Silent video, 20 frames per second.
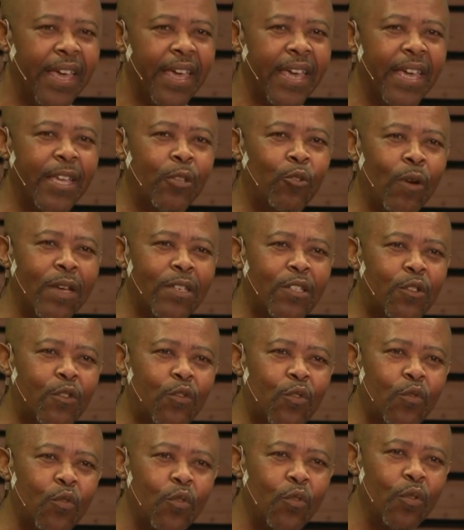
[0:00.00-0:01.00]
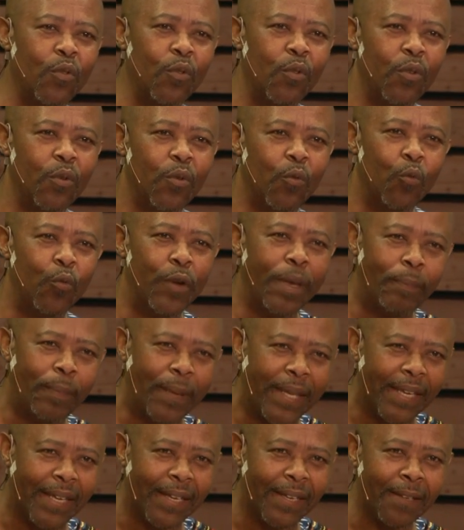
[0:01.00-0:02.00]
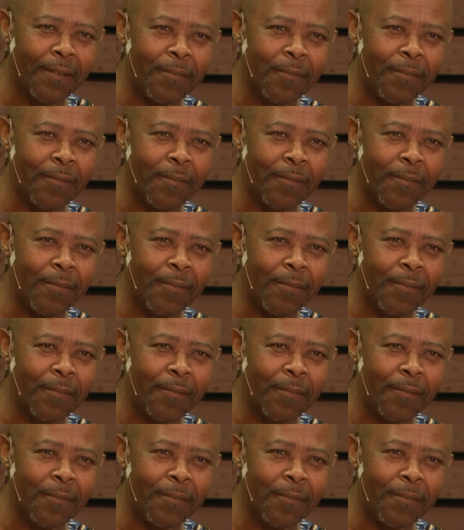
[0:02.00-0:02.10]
It was through weeping,